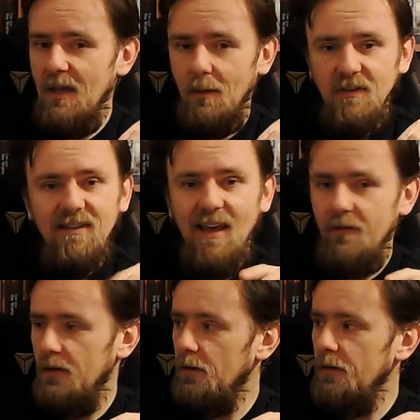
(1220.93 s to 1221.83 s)
and I'm
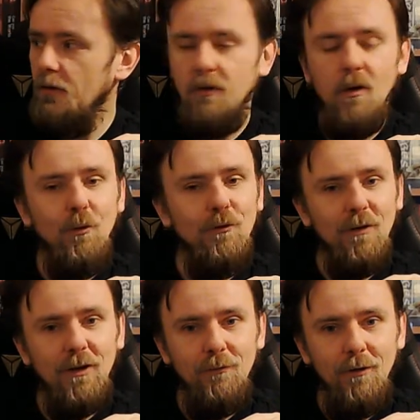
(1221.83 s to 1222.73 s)
definitely not going to
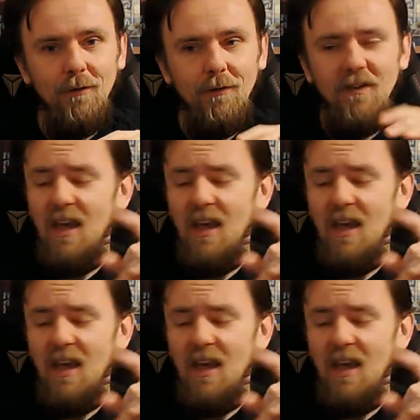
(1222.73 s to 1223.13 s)
get rid of it,